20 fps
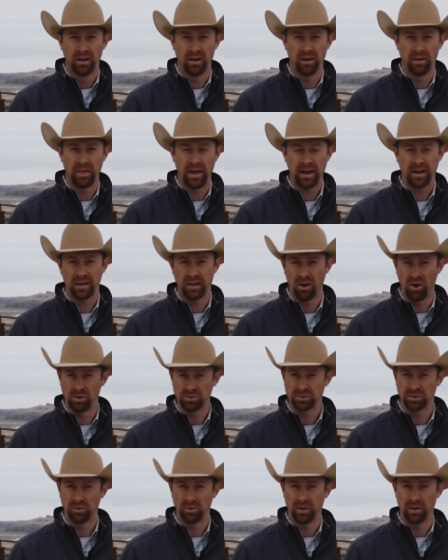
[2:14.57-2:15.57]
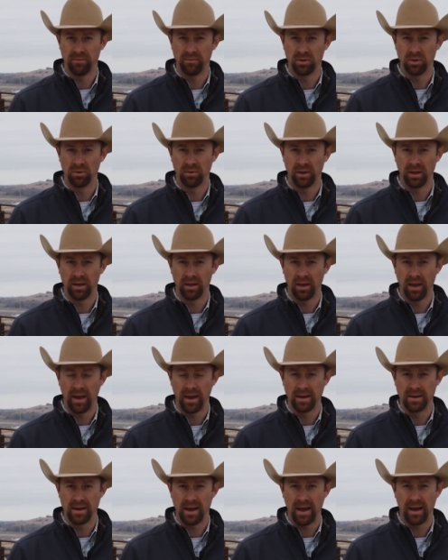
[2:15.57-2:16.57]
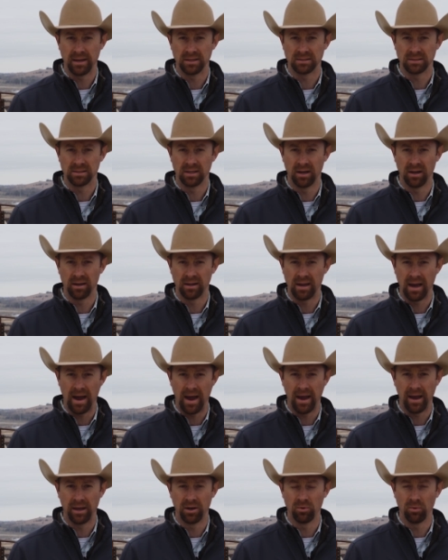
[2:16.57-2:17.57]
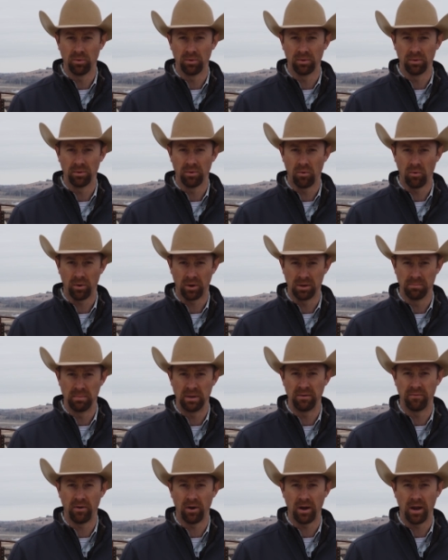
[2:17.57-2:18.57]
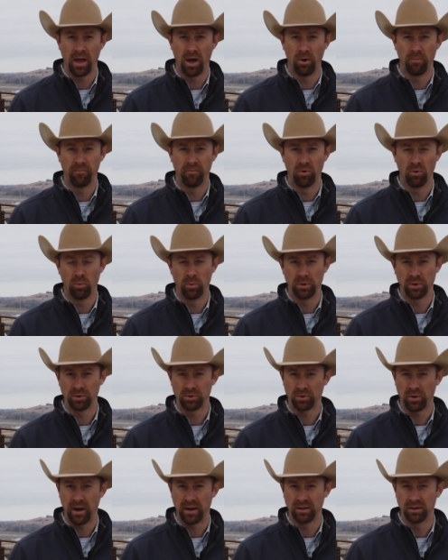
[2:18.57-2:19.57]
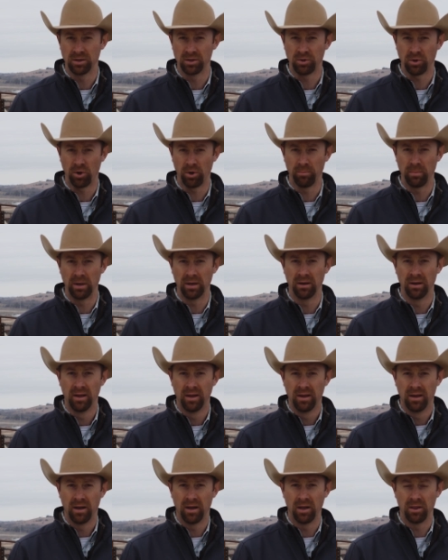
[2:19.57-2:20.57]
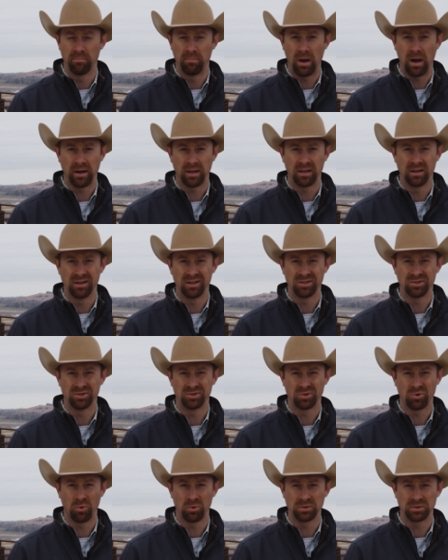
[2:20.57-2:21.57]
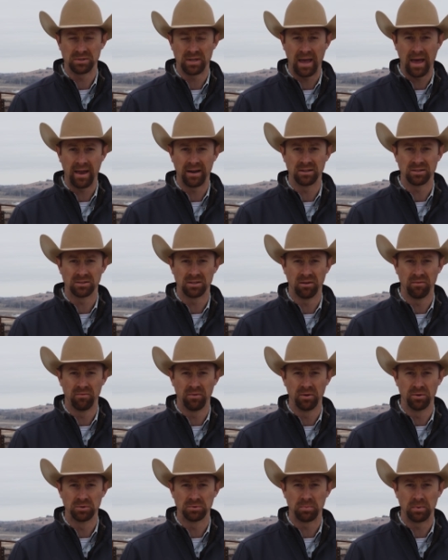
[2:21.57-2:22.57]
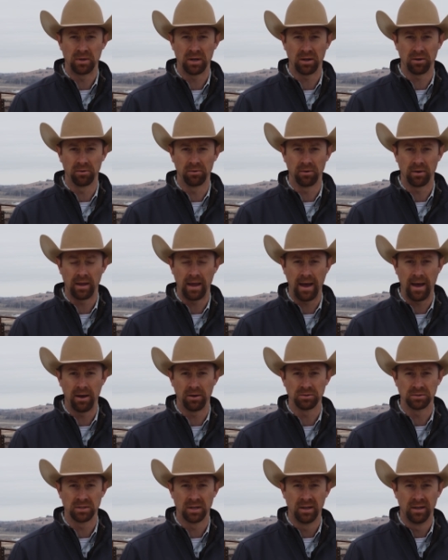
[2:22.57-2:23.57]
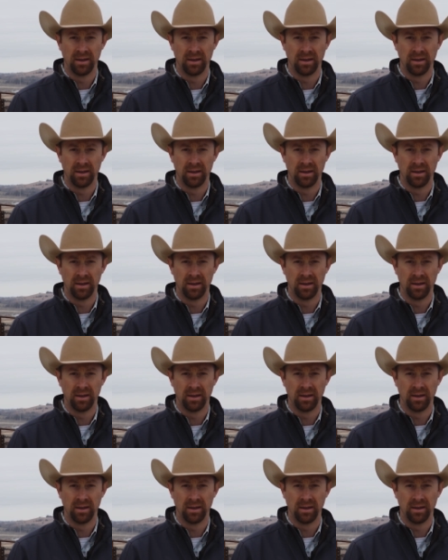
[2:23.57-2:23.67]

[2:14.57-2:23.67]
Uh, that can also give you a, a nice uh, guide or or can be very helpful when you're trying to determine uh, the body condition score status of those particular cows